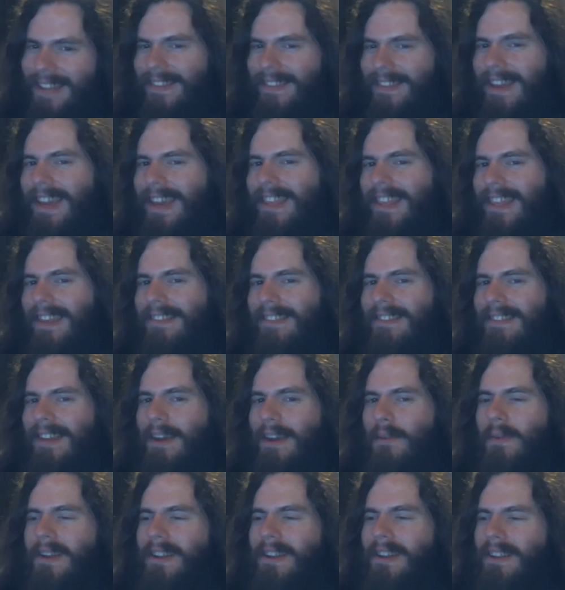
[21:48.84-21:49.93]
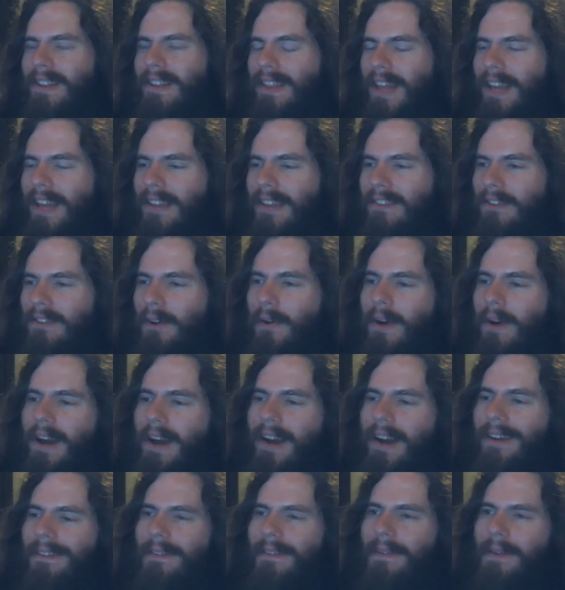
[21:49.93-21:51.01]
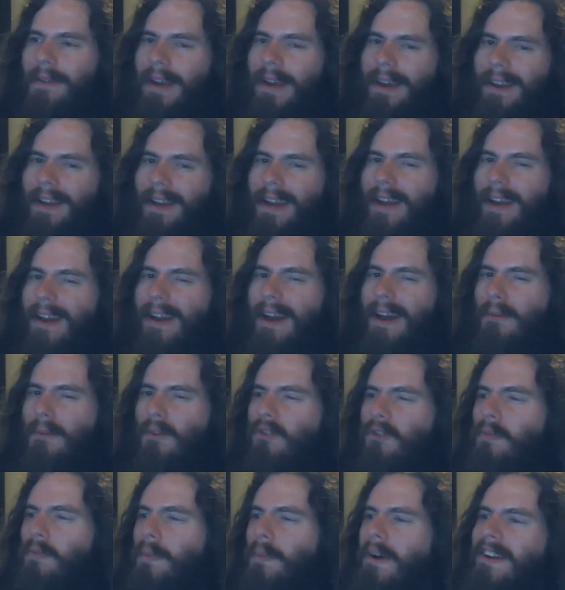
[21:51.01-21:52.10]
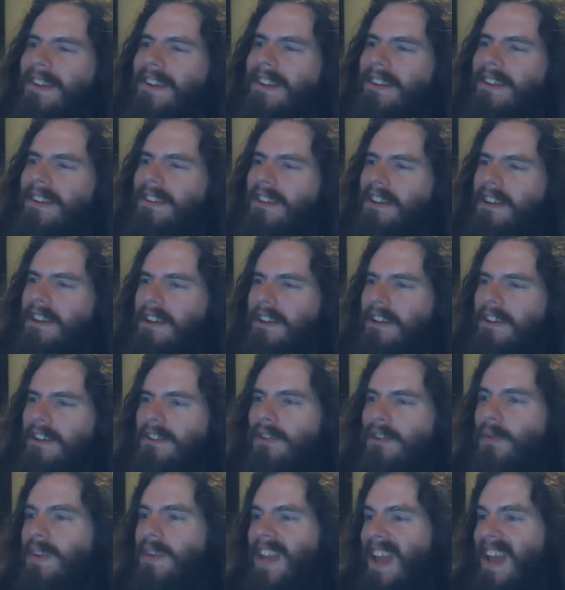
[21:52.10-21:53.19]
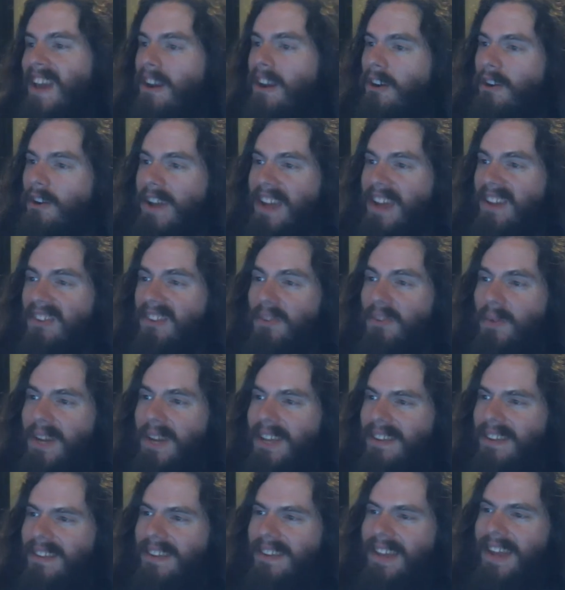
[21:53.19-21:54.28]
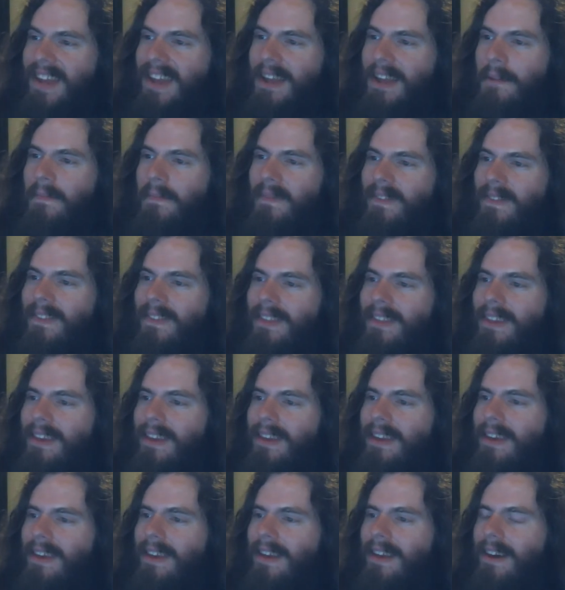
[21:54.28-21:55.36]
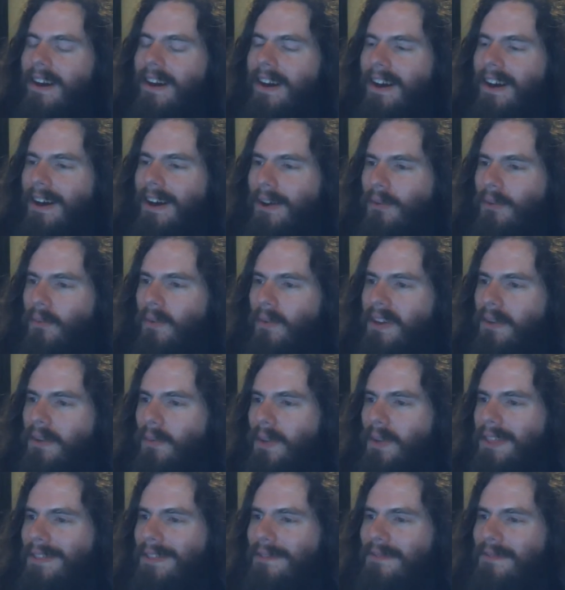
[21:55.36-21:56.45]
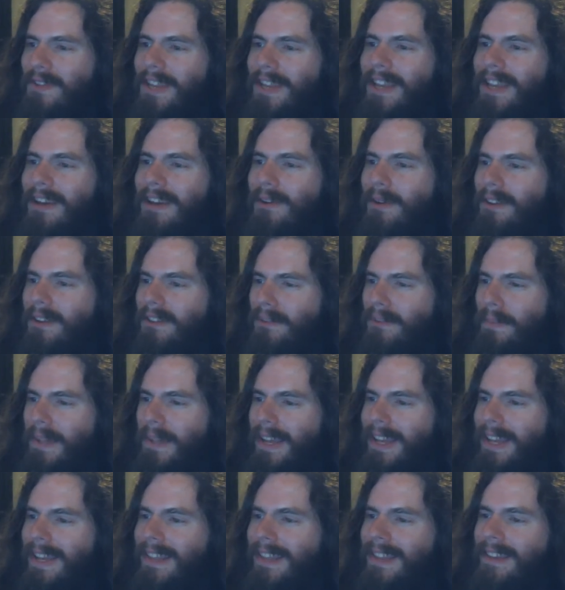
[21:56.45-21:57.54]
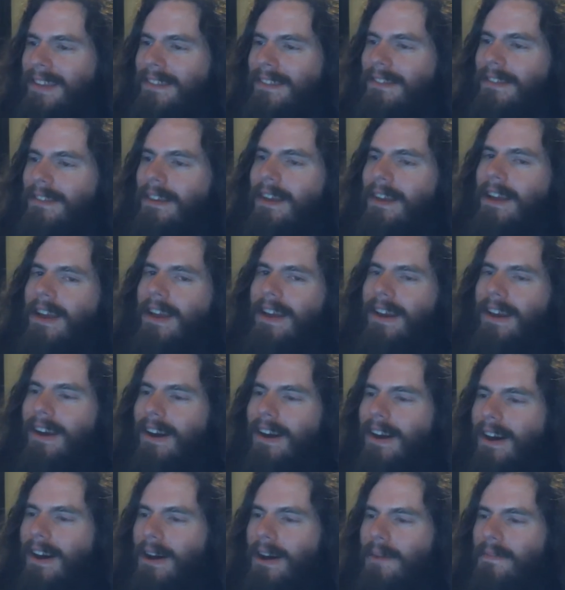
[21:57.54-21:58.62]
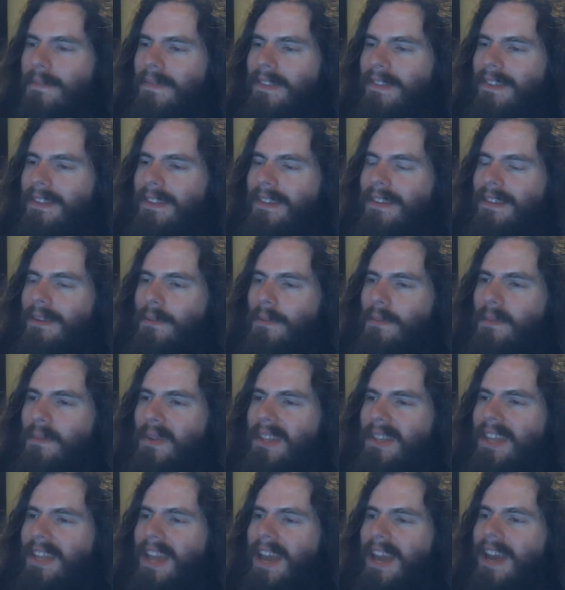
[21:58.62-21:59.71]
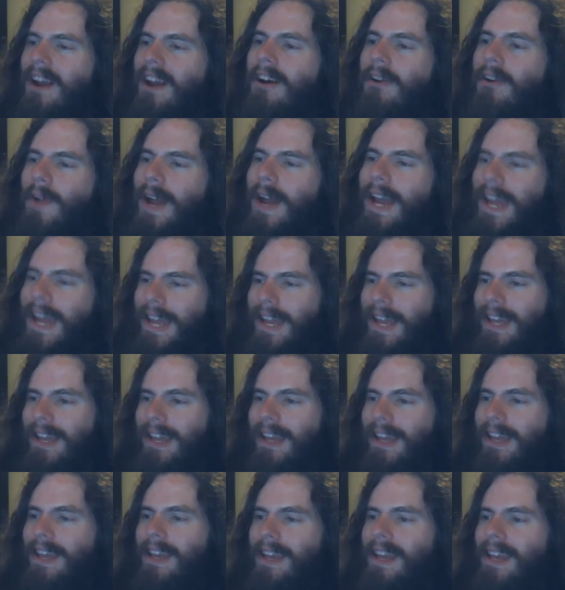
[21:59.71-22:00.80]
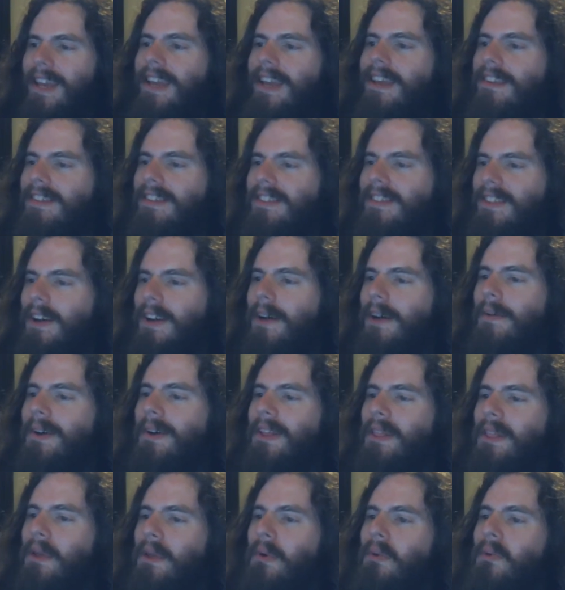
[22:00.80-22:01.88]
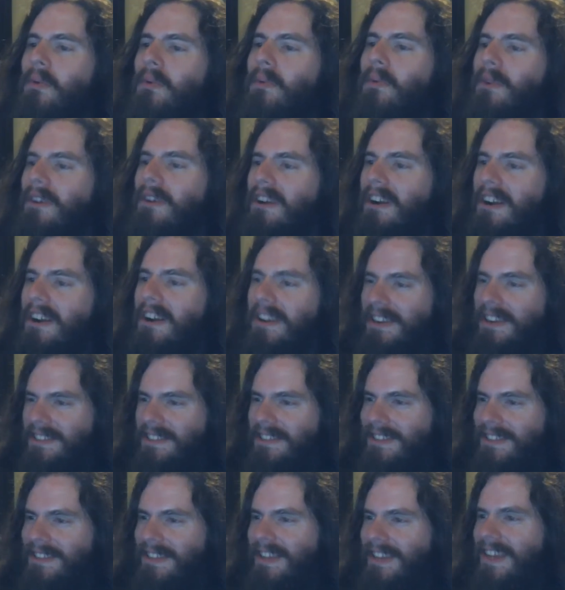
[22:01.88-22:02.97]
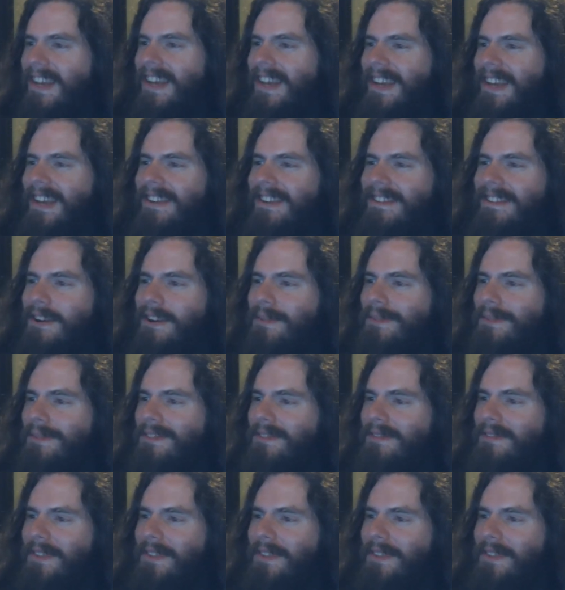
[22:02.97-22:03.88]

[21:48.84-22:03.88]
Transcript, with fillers: like it's like when like so I I, I responded to an NRA tweet today uh, with with the video explaining this. Um, but the NRA is some of the worst in terms of